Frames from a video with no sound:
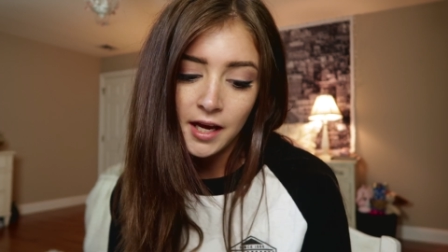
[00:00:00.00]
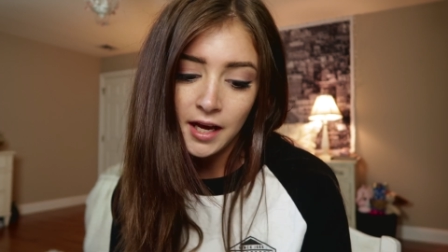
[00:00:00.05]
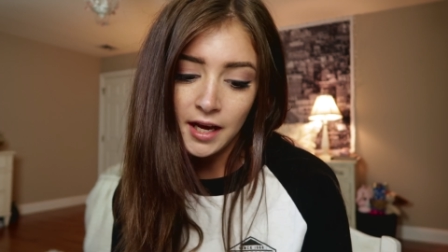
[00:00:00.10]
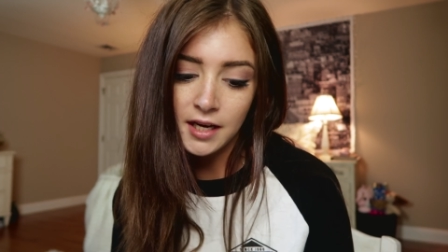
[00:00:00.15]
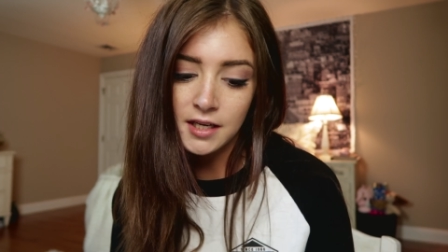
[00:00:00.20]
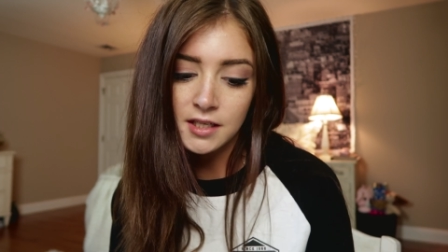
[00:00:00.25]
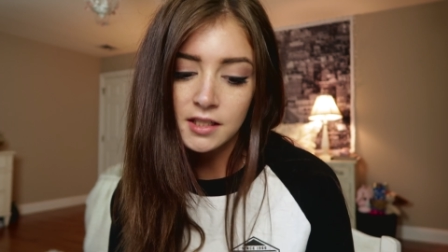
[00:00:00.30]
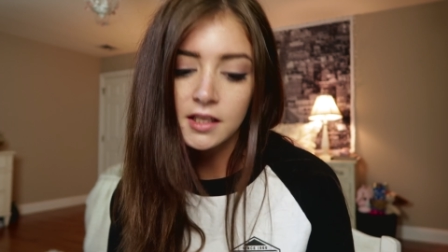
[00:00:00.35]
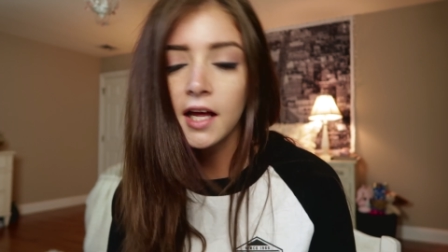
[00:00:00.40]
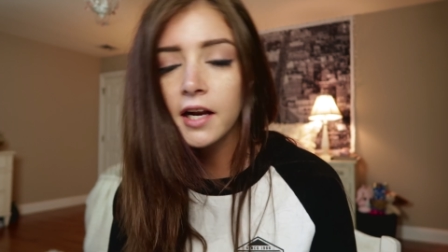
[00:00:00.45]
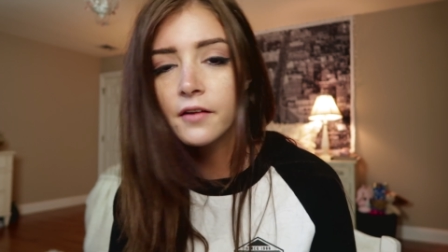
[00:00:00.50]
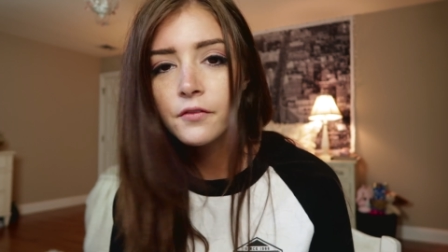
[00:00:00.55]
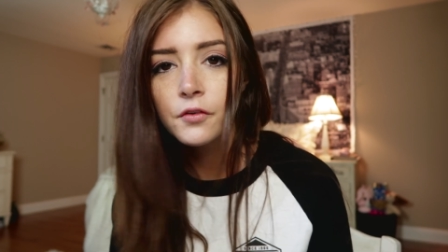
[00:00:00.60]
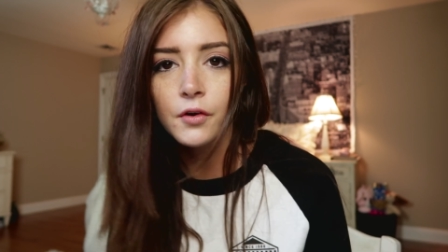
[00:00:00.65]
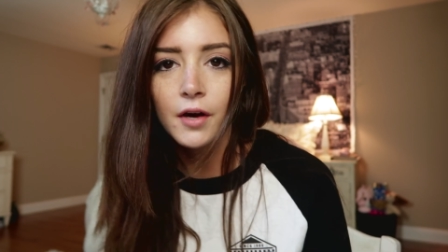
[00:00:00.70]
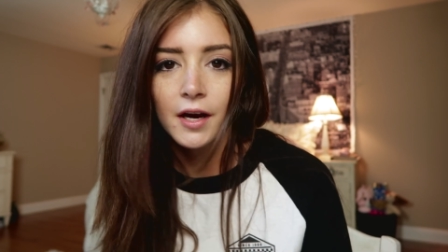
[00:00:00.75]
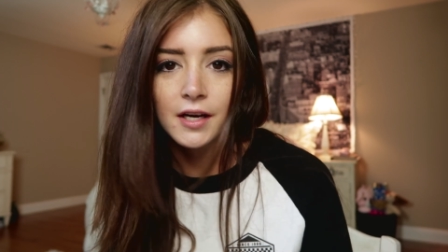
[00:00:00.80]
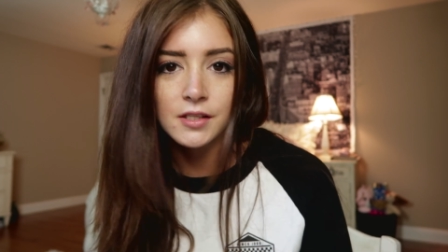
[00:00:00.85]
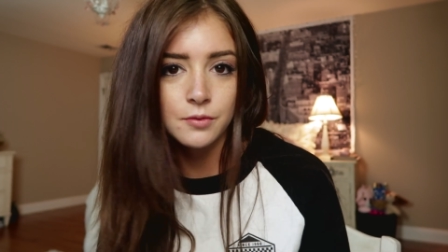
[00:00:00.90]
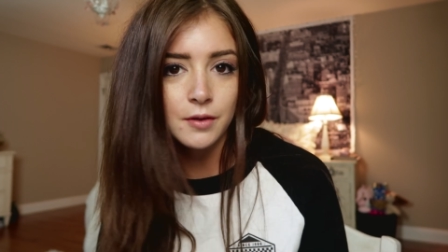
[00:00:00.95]
And a lot of
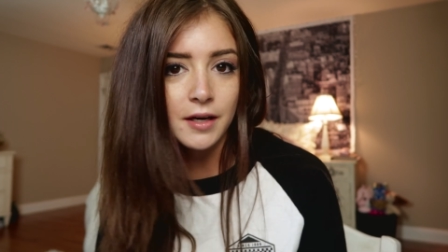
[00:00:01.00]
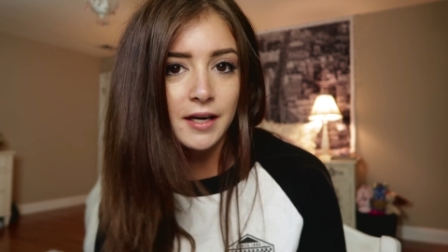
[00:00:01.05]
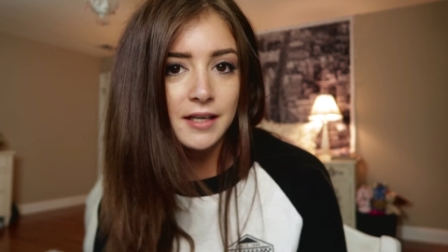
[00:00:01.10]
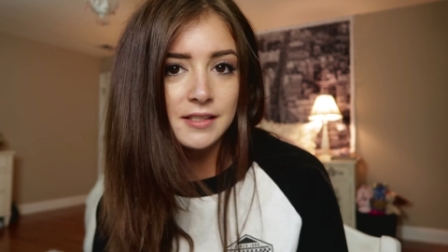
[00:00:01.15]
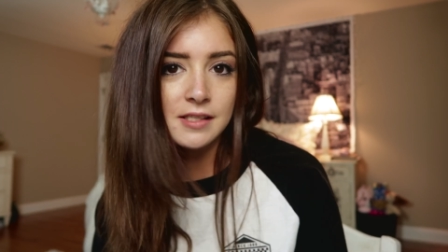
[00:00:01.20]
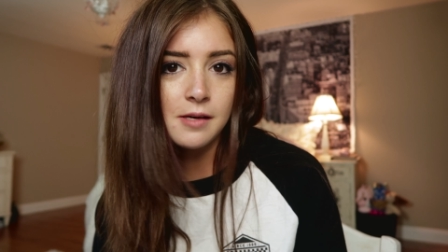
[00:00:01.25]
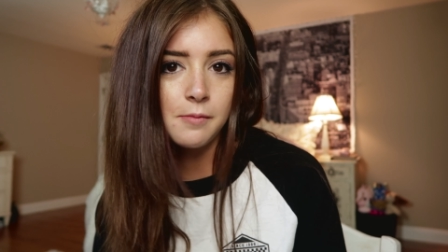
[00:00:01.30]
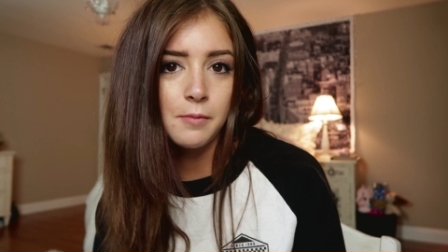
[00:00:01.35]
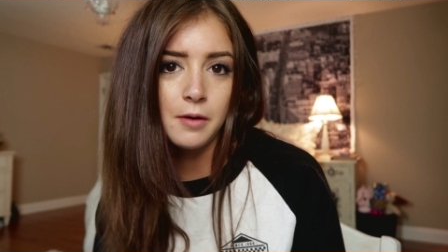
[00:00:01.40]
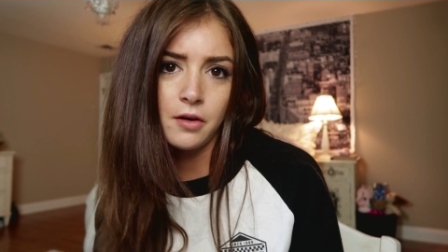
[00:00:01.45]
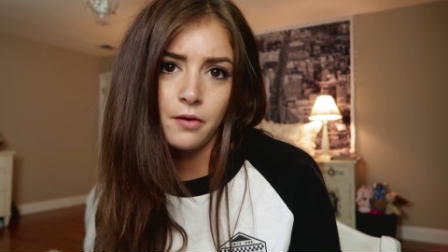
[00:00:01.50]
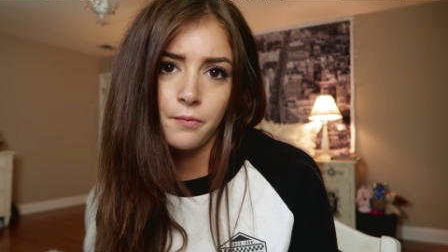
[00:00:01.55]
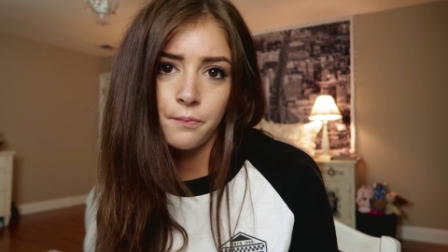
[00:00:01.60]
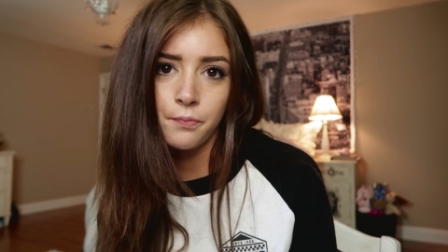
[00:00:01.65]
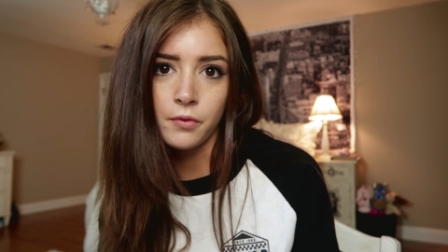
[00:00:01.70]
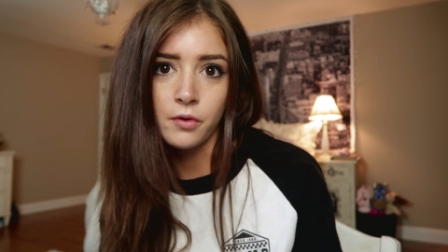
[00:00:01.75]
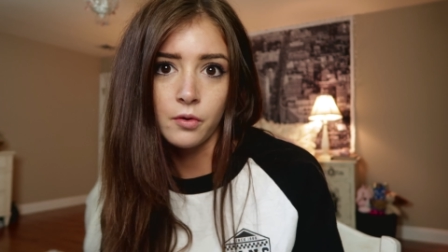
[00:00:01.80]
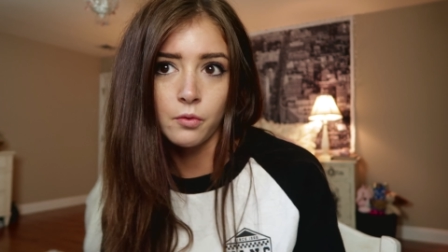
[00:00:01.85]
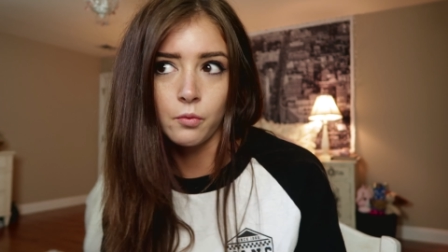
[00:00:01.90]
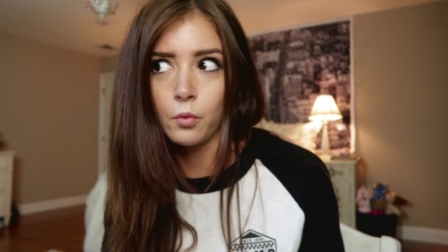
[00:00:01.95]
you guys were asking me,
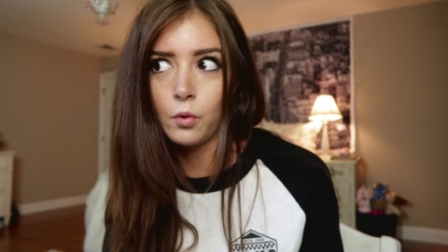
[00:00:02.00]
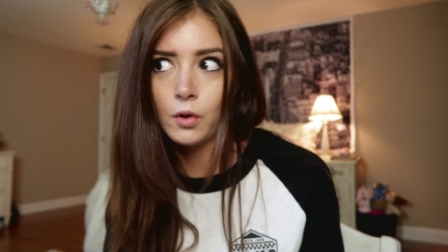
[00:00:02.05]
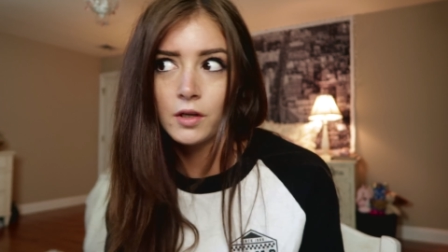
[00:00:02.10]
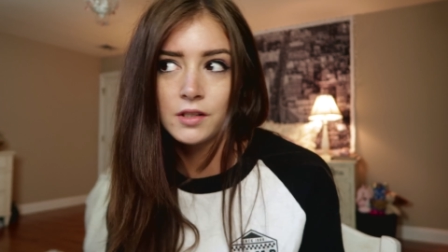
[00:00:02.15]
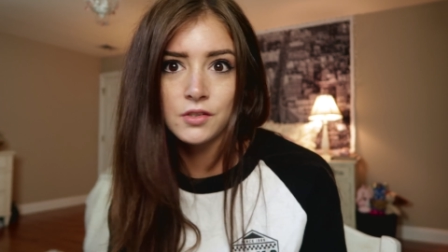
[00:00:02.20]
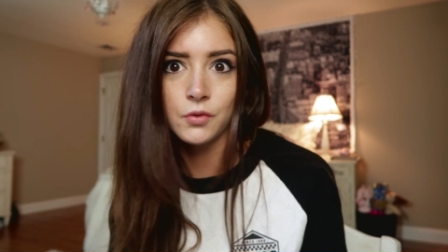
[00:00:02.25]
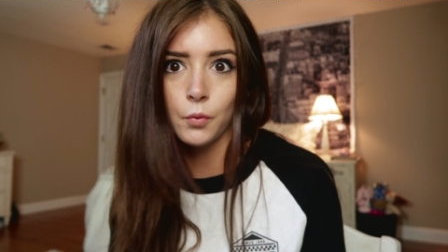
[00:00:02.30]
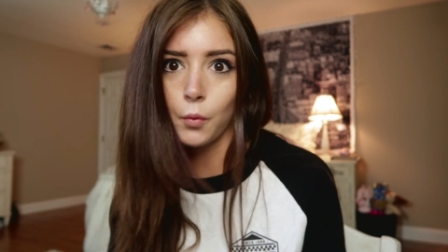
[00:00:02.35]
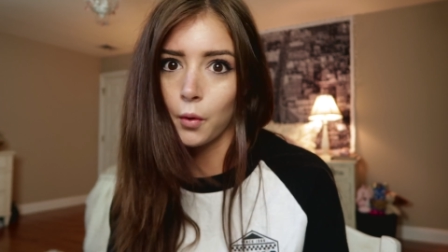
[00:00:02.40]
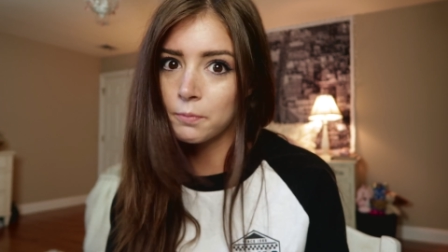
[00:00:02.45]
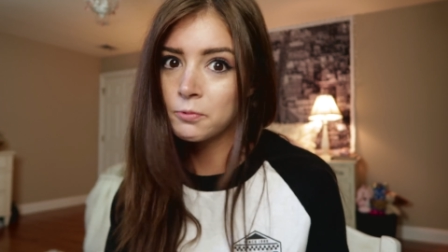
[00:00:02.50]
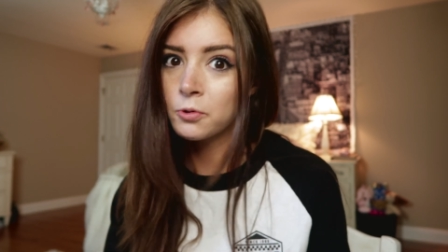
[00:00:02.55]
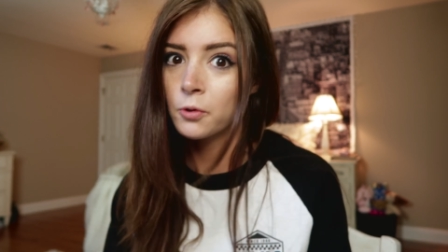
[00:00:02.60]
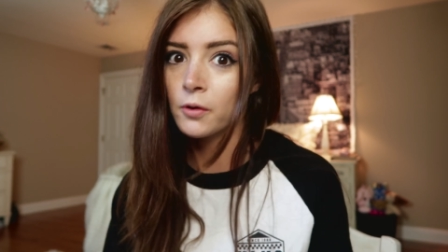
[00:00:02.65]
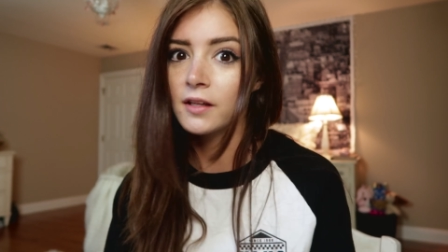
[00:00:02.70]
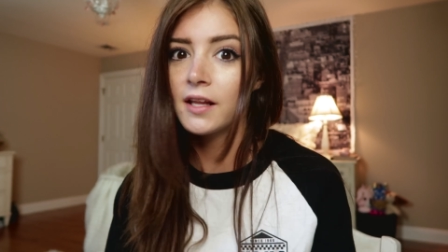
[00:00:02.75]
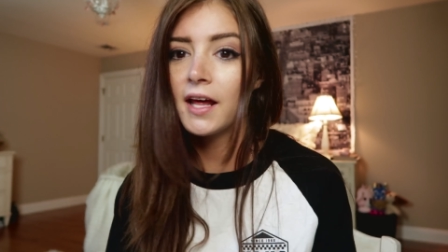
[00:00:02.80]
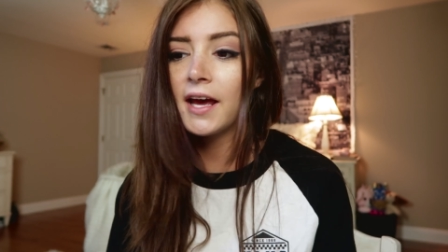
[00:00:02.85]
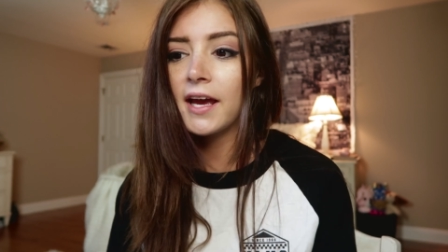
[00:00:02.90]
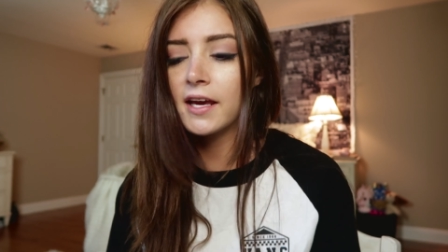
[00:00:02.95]
what's Warped
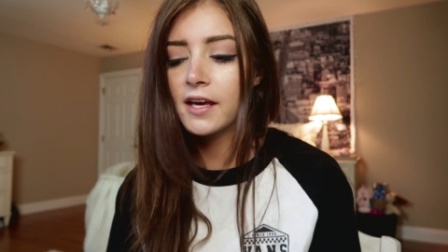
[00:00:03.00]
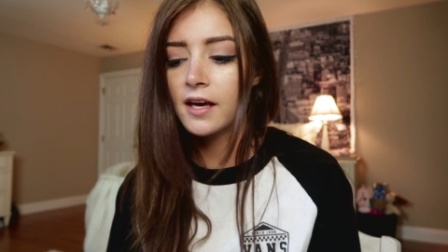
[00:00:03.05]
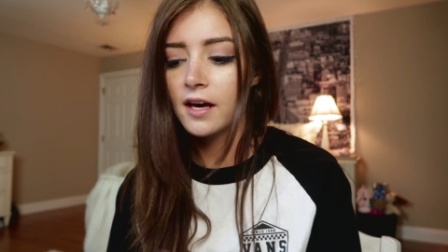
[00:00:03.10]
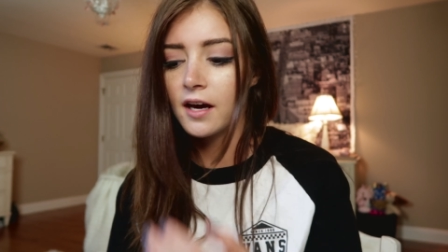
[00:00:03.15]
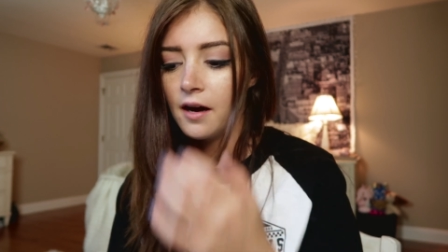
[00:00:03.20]
Tour like?